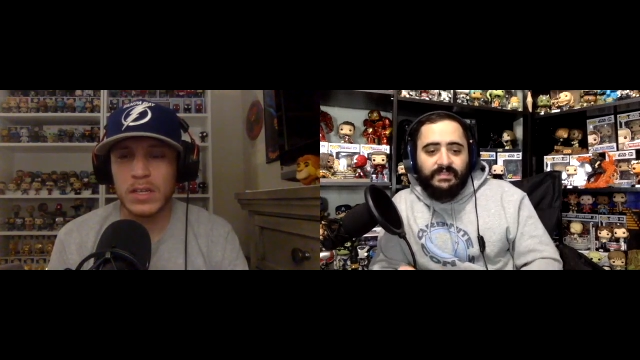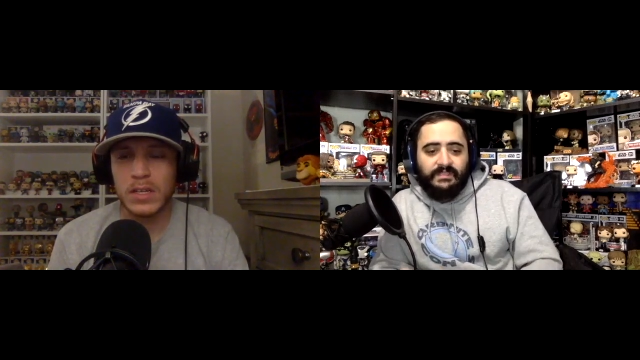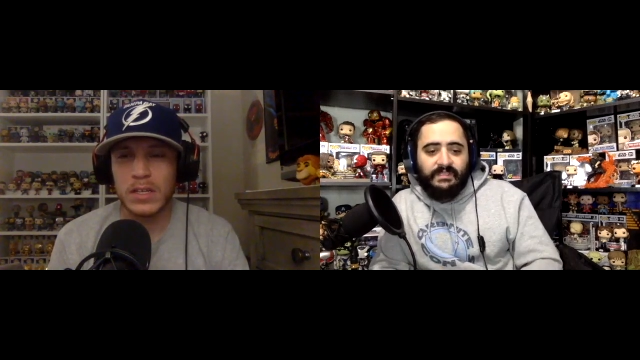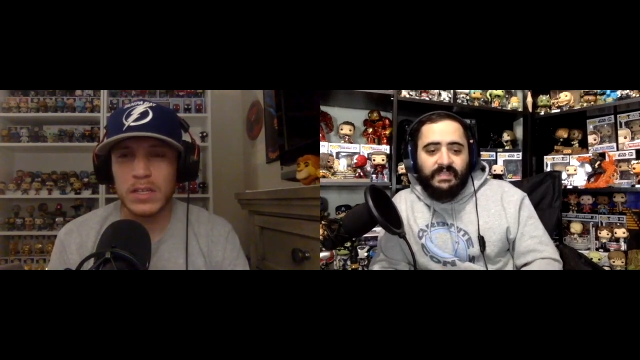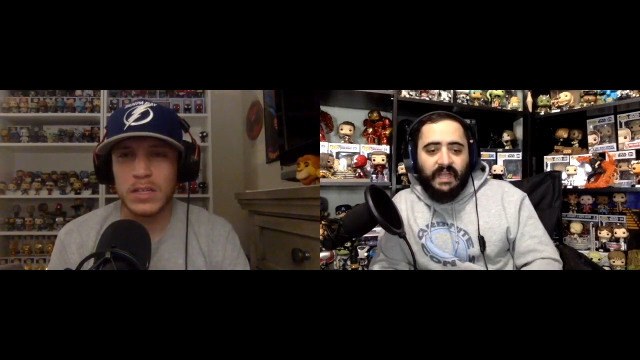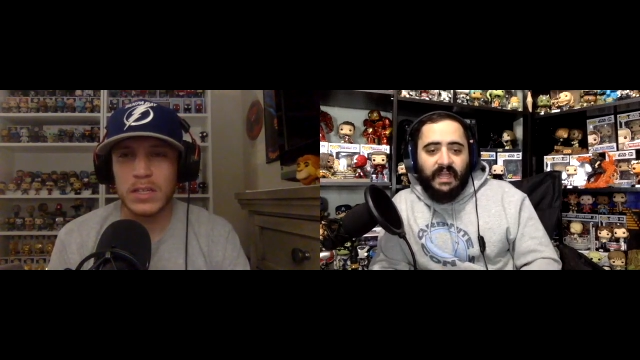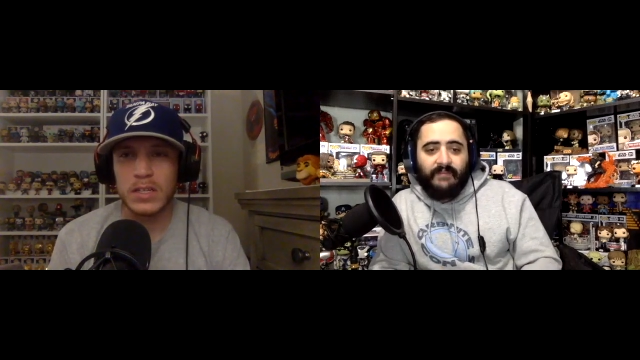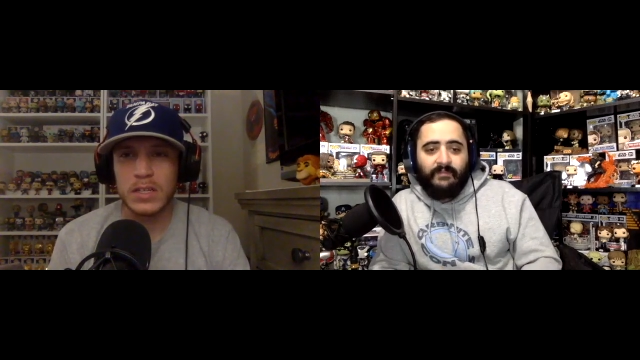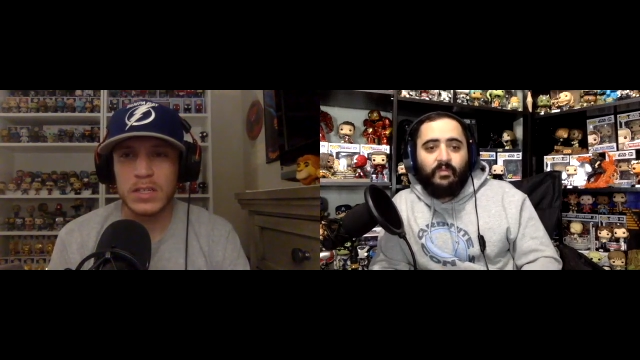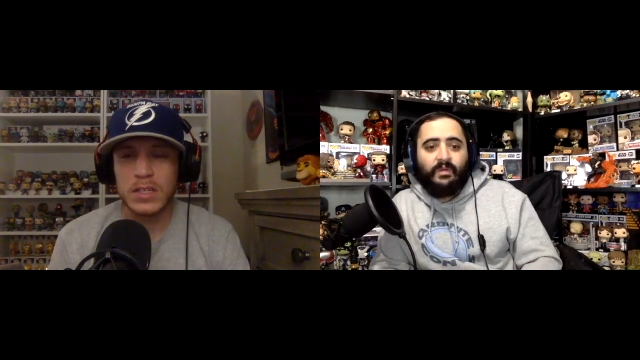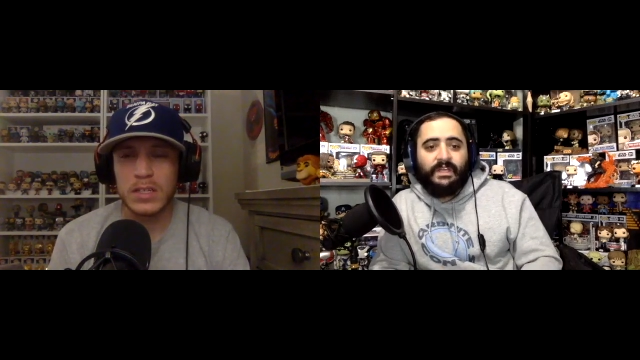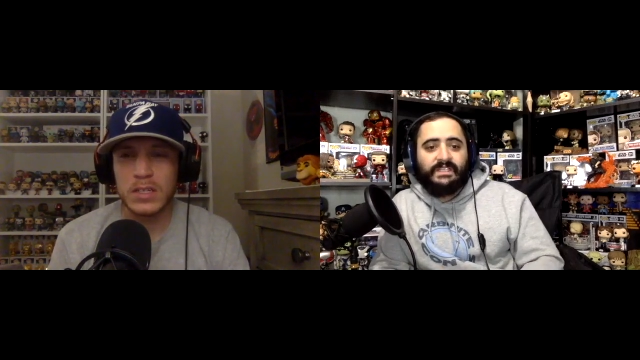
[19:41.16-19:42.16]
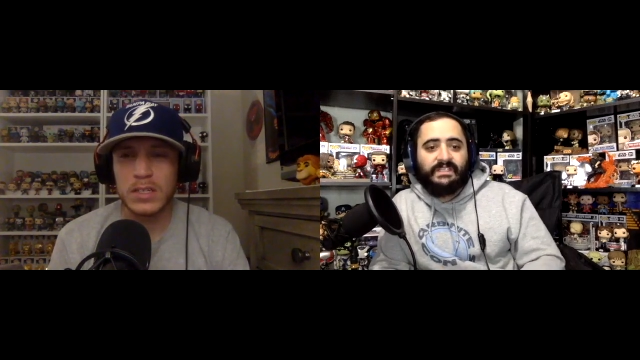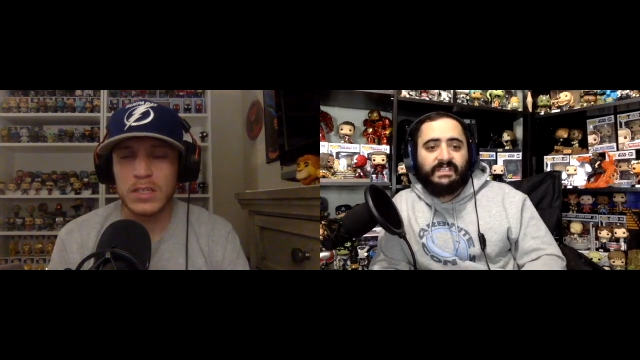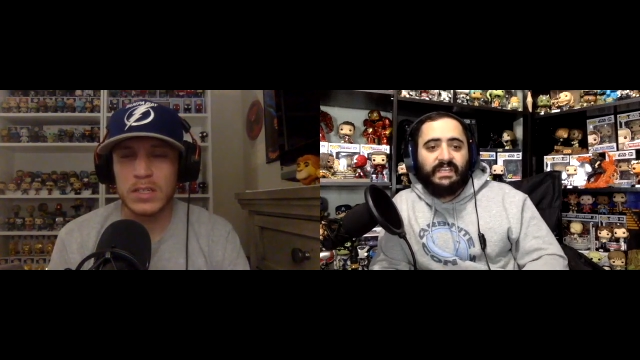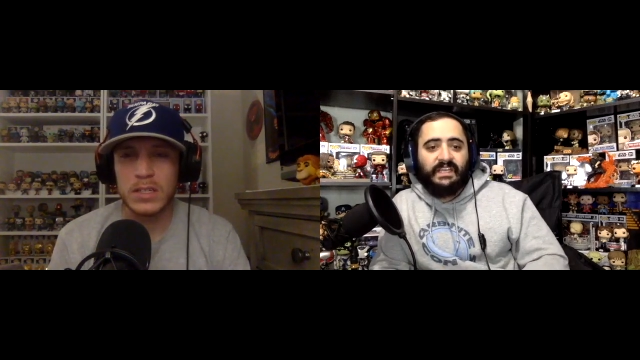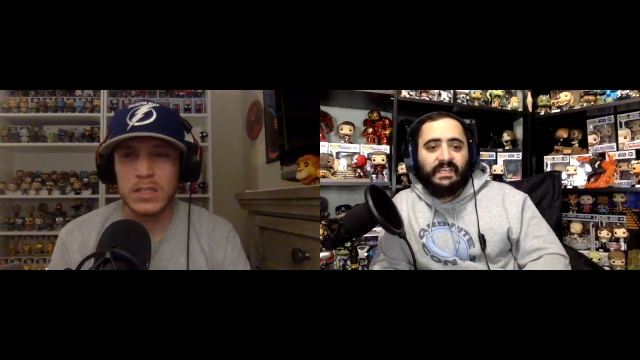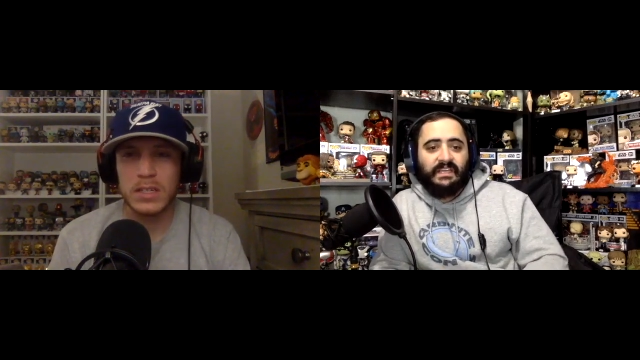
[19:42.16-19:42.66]
Speaker 1: time we
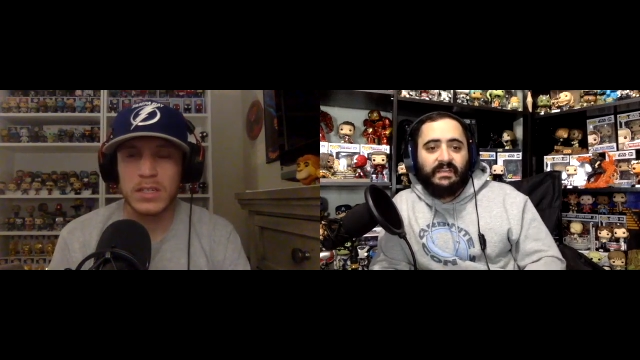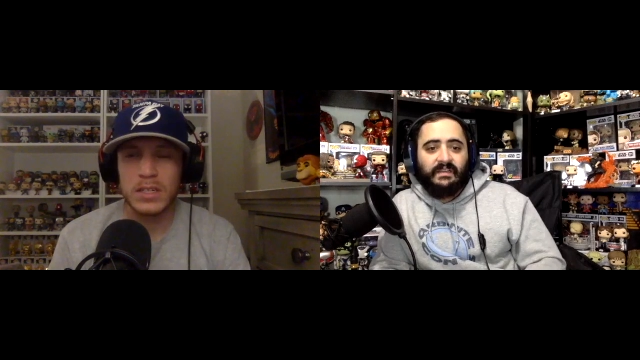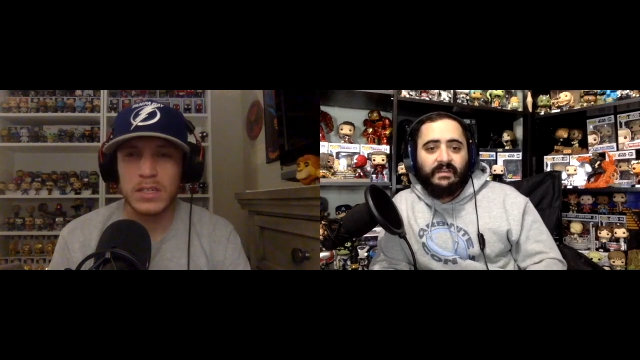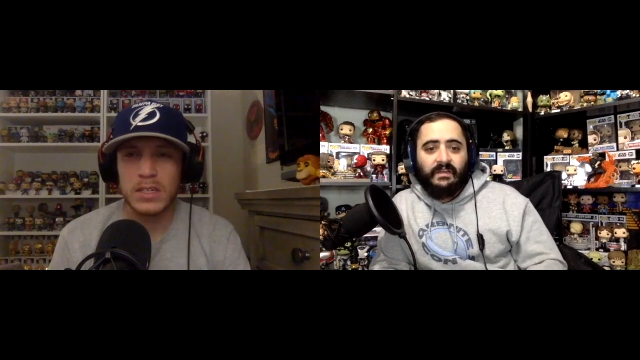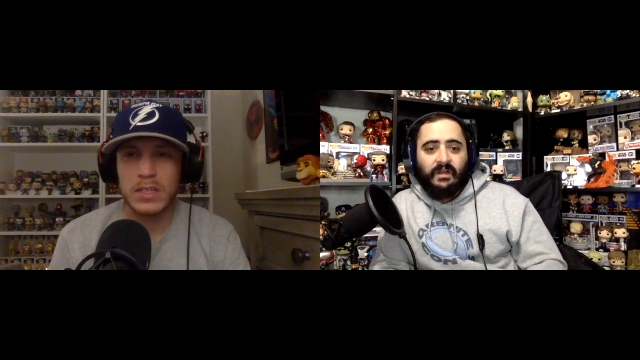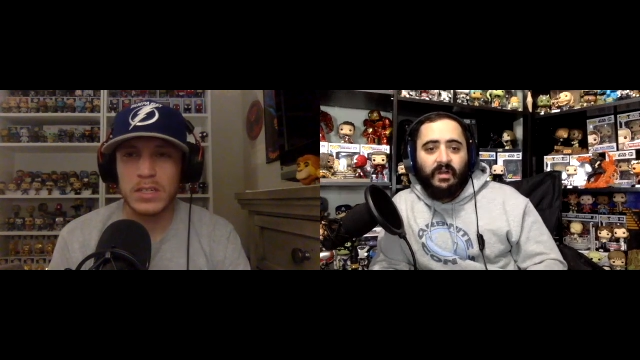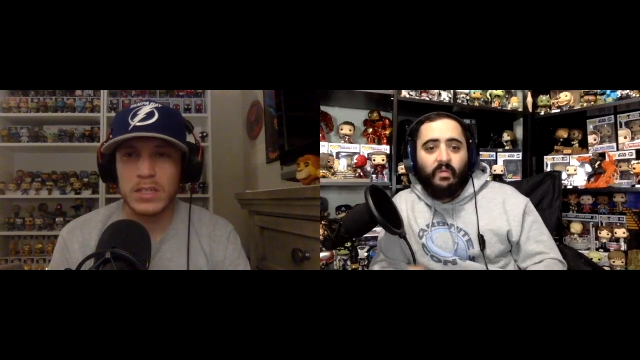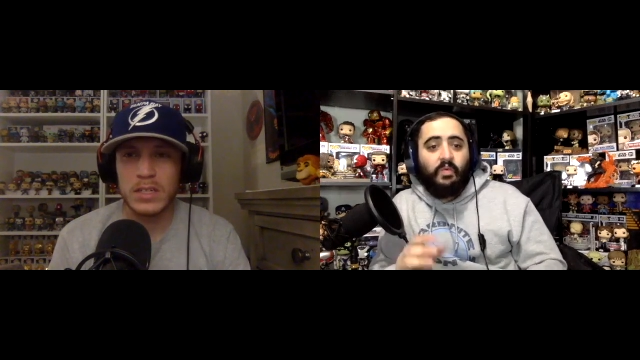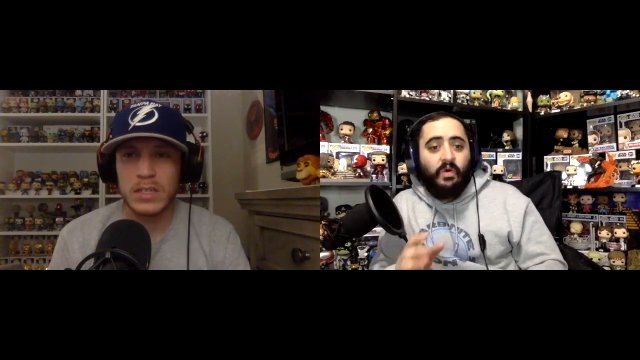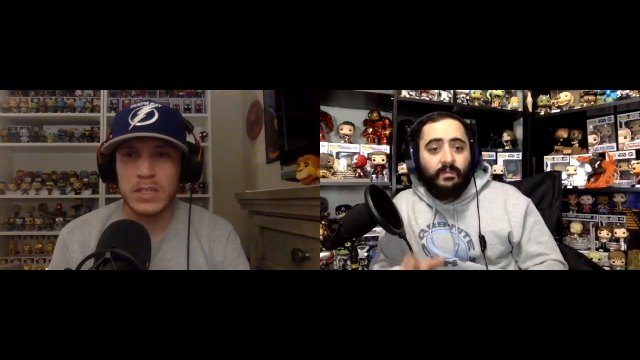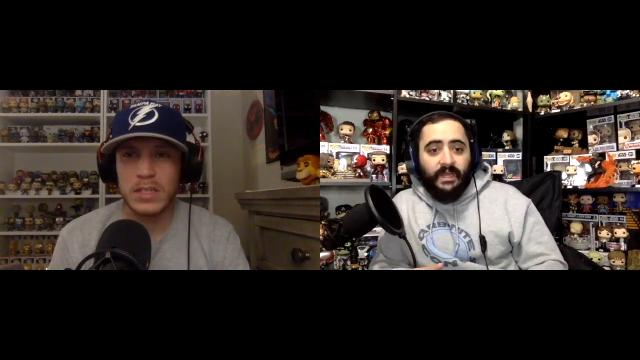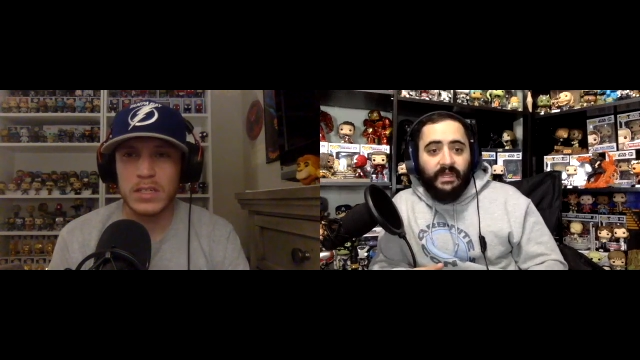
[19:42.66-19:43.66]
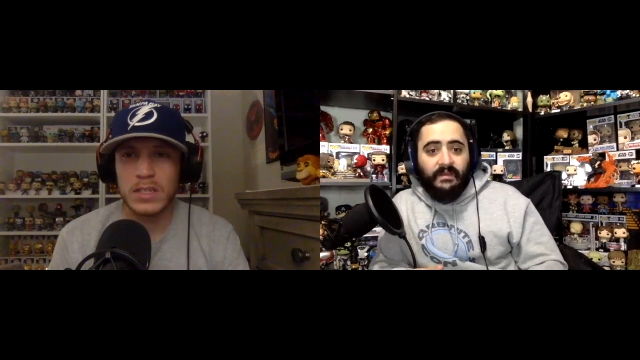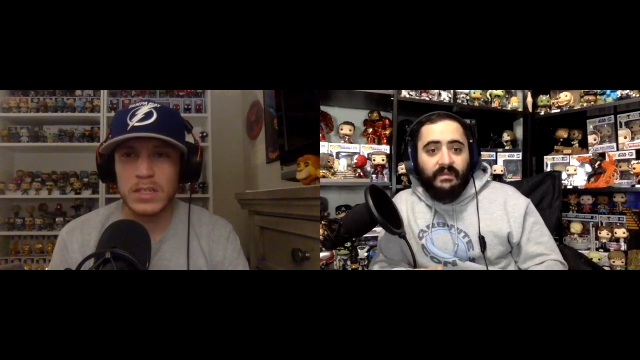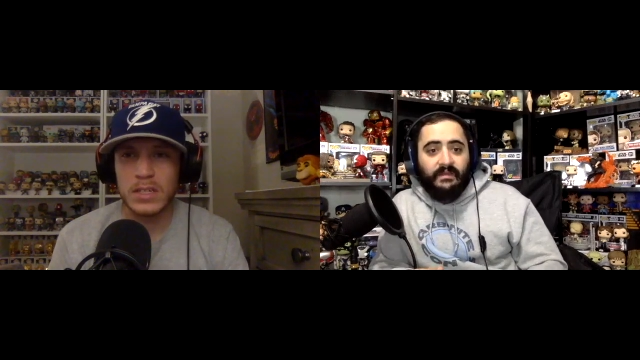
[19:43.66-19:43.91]
see a woman,